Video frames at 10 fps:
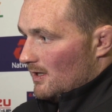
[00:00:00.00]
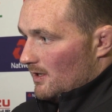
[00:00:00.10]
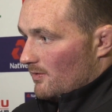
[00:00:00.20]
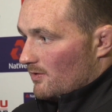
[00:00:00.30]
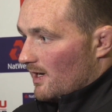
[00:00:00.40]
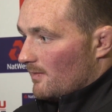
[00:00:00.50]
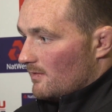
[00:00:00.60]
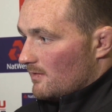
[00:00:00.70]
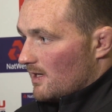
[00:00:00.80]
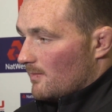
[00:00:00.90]
You know,
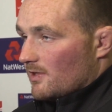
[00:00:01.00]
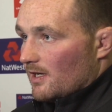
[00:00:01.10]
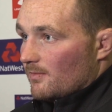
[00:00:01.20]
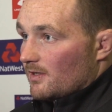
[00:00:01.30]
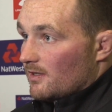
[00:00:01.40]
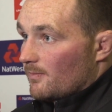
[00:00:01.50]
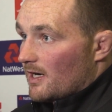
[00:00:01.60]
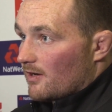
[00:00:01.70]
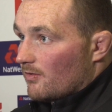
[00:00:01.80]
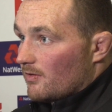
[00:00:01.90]
Sam Simons in the
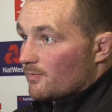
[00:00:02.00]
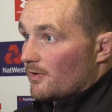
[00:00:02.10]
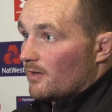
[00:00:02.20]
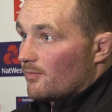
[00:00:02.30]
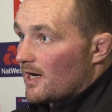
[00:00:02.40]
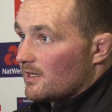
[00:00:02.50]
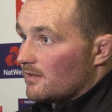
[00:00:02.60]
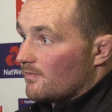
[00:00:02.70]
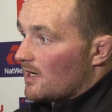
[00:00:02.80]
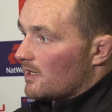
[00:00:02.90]
back row is pretty
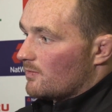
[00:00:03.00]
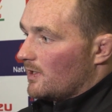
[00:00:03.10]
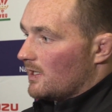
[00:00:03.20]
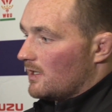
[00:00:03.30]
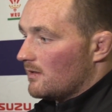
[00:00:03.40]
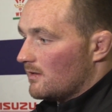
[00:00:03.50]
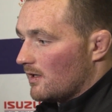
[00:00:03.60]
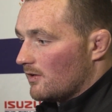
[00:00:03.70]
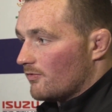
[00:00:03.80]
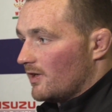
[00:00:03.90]
impressive last week and
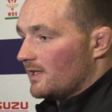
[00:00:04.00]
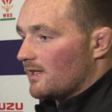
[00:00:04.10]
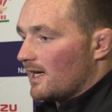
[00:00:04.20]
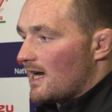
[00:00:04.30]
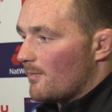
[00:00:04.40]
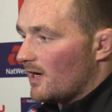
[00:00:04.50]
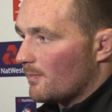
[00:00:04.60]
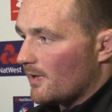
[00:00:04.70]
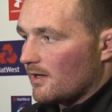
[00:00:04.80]
looked really dynamic,